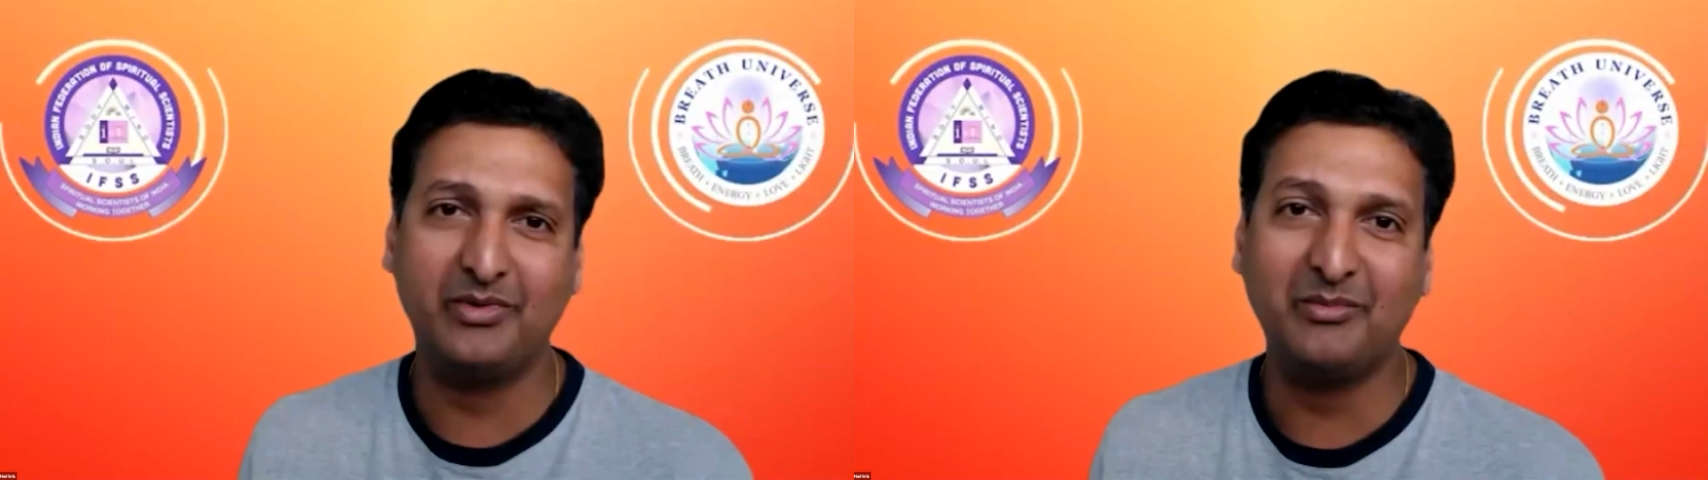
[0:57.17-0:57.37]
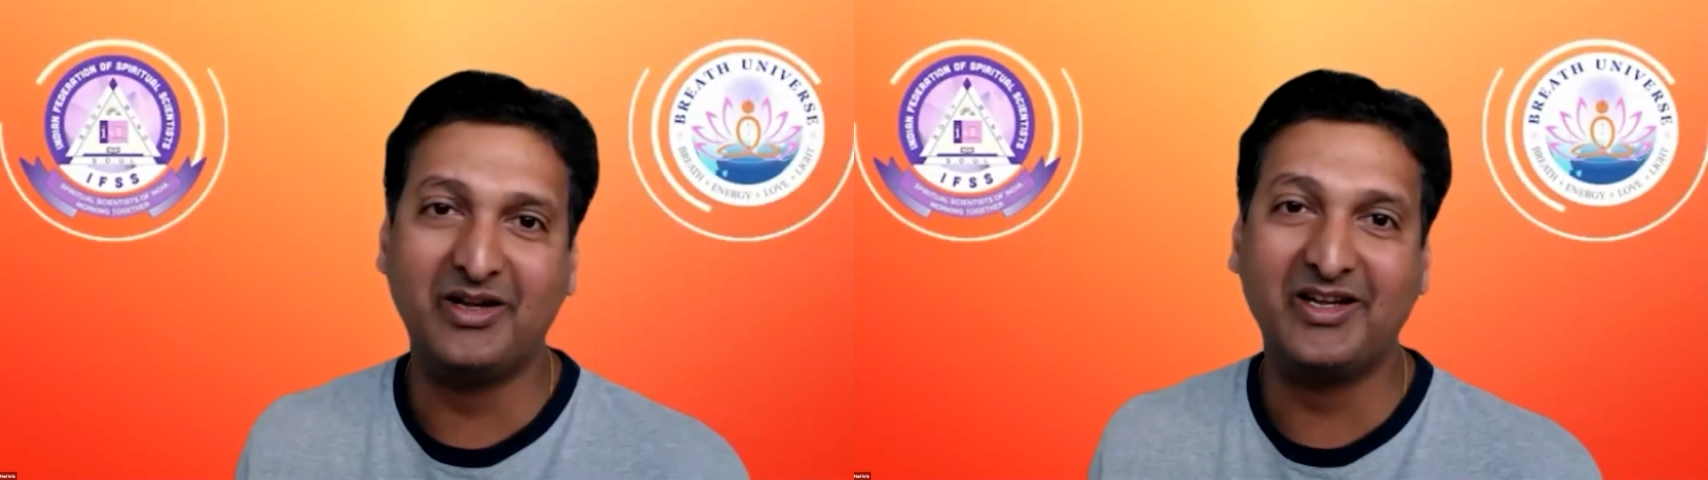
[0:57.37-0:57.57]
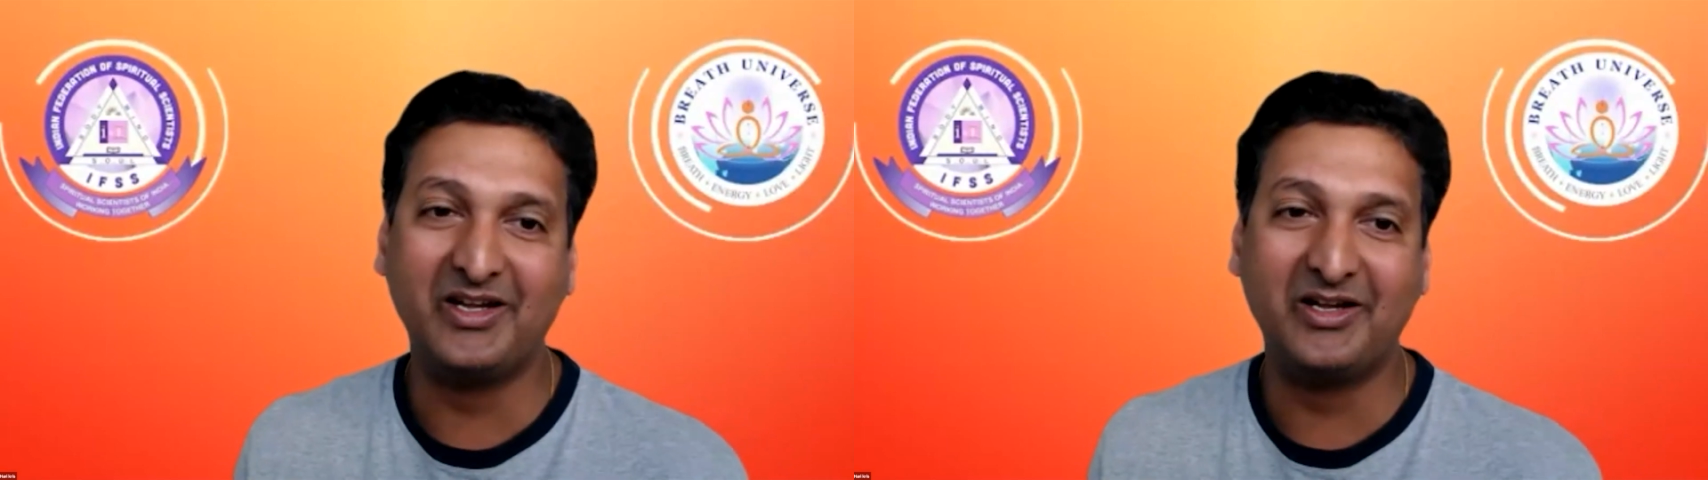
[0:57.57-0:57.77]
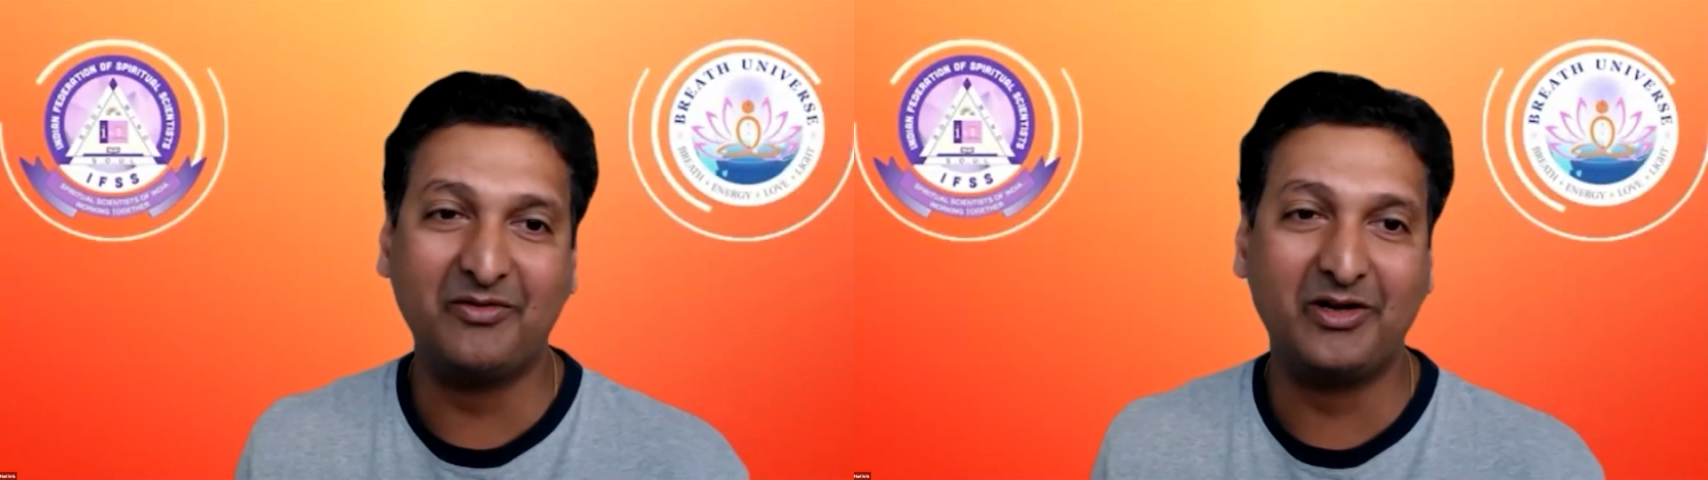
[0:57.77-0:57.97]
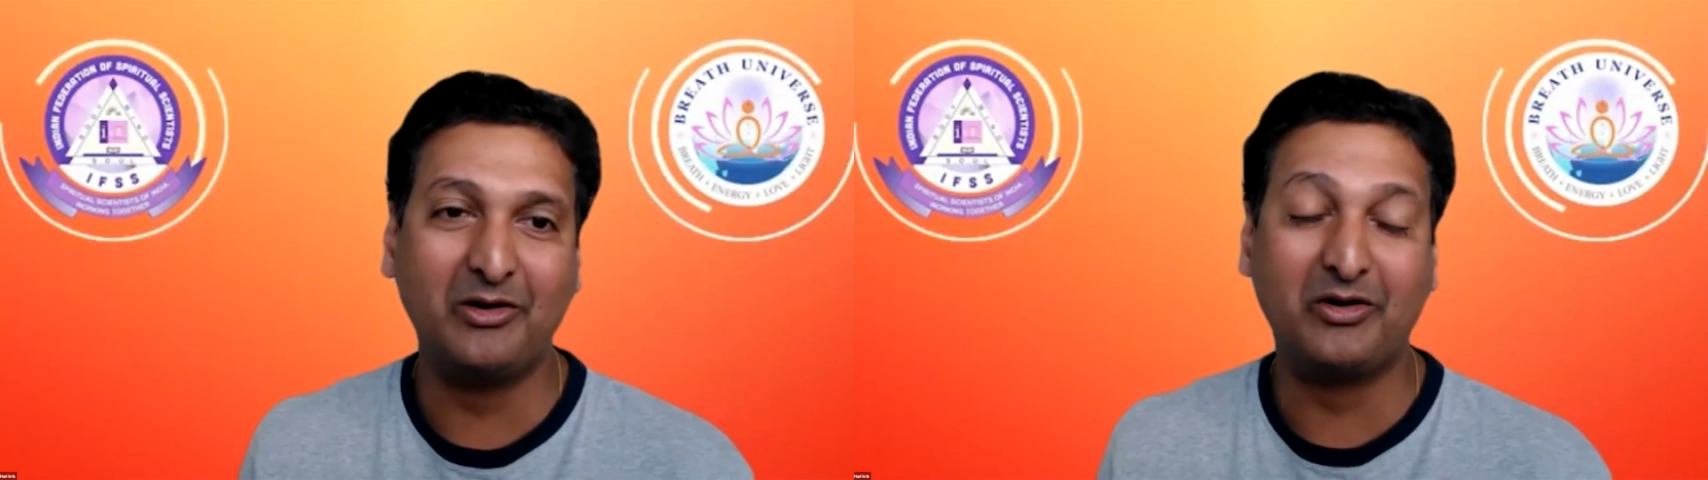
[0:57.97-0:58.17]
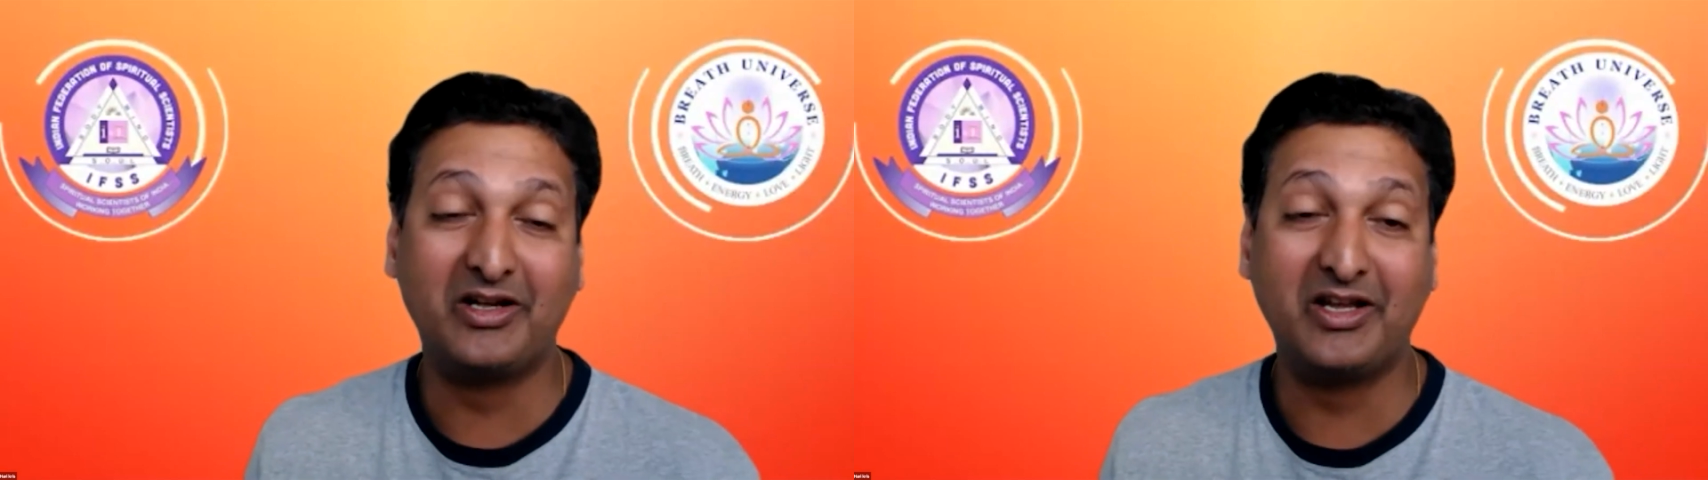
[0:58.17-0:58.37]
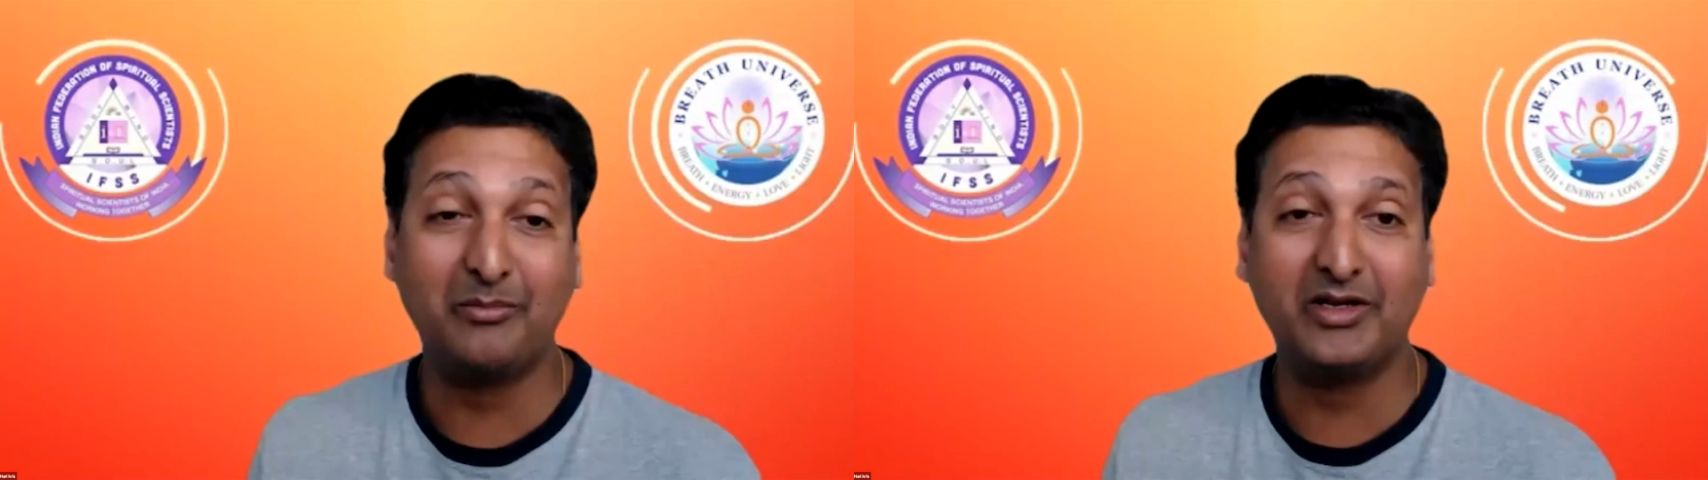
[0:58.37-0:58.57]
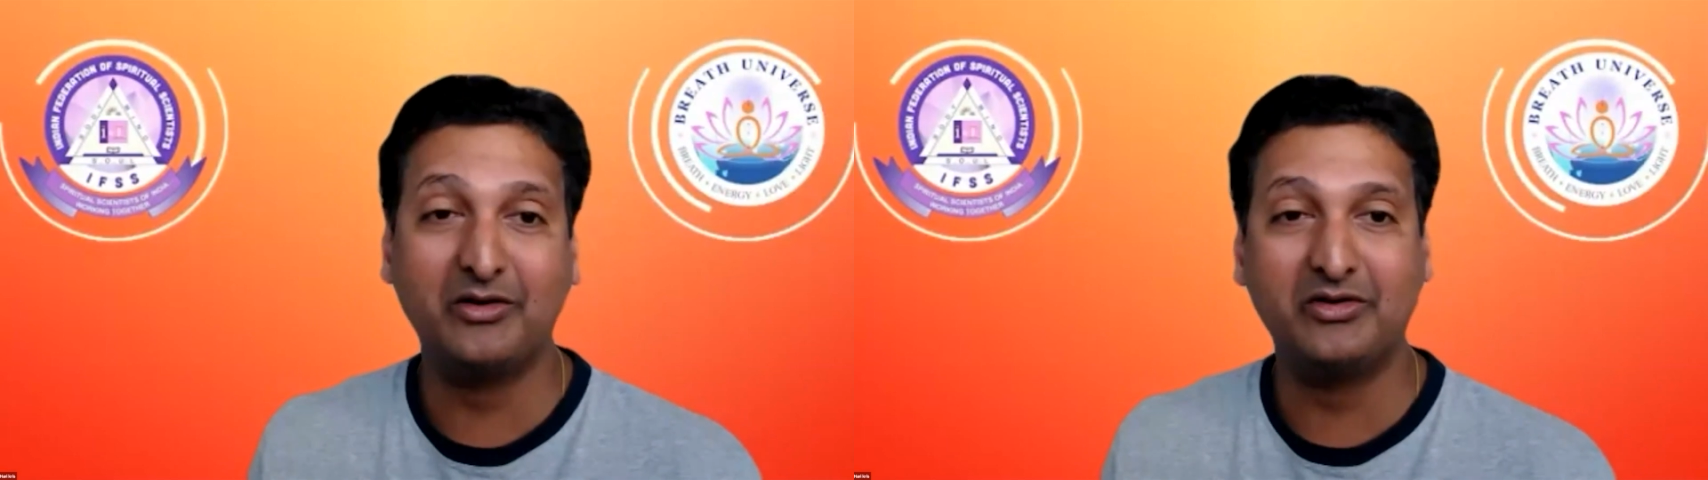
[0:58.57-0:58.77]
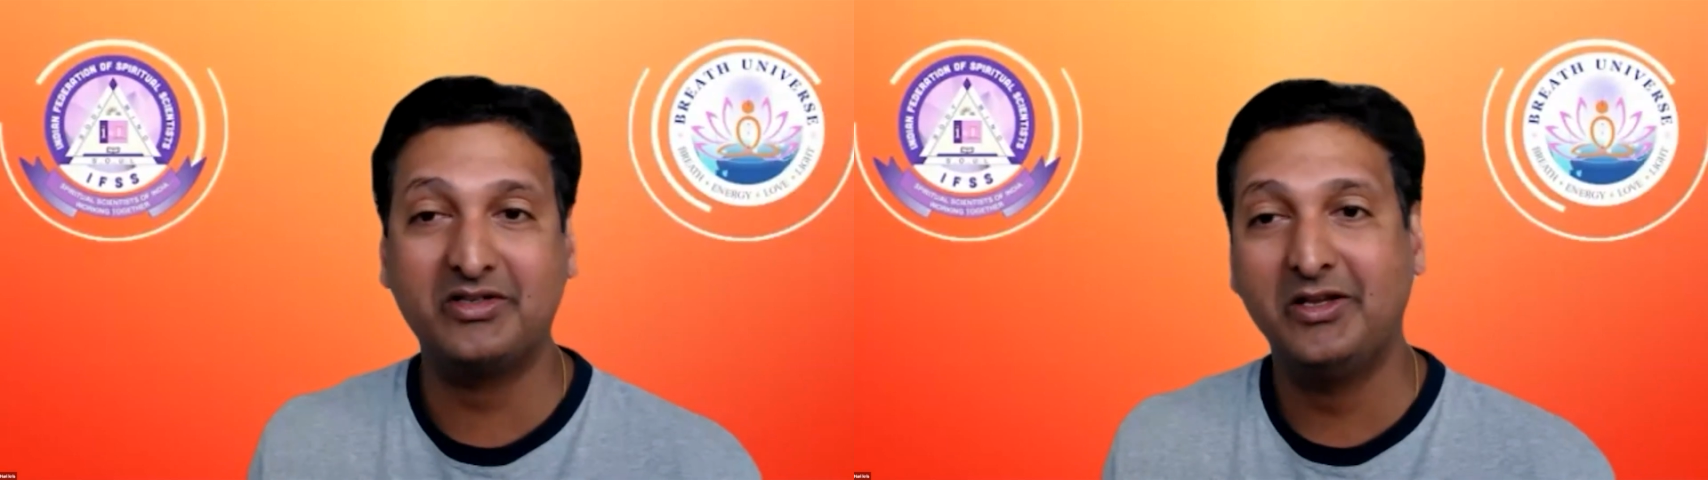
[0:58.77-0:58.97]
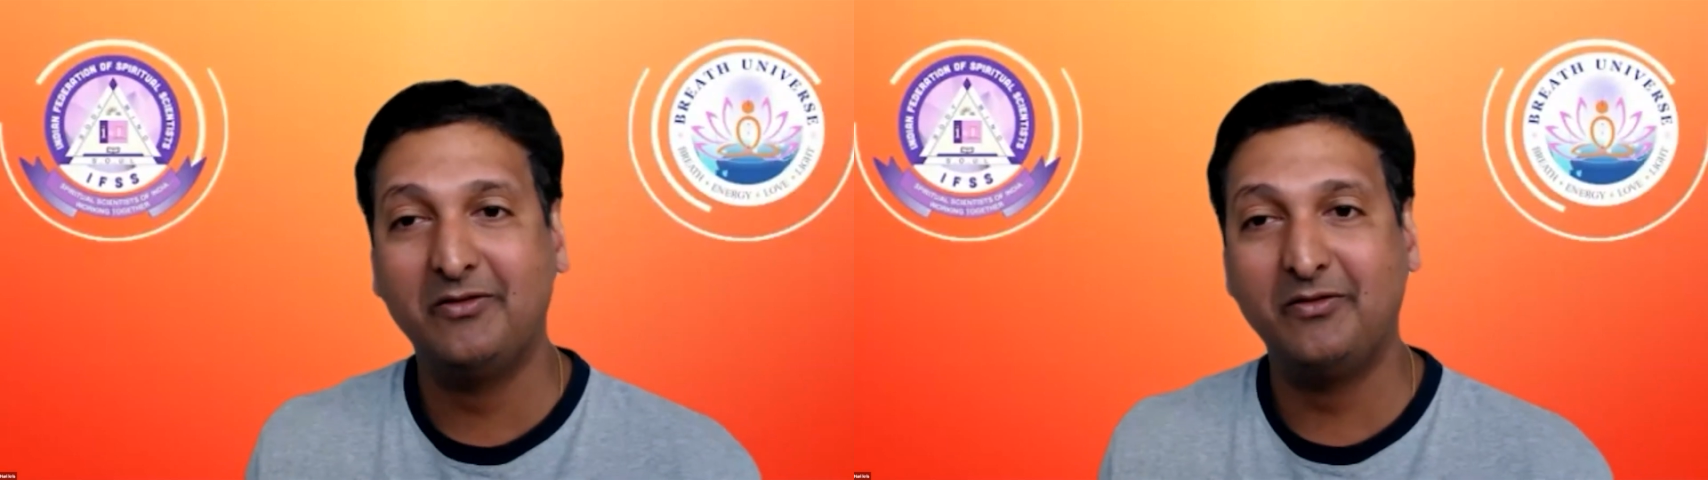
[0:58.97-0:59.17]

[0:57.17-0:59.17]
been meditating for a long time, because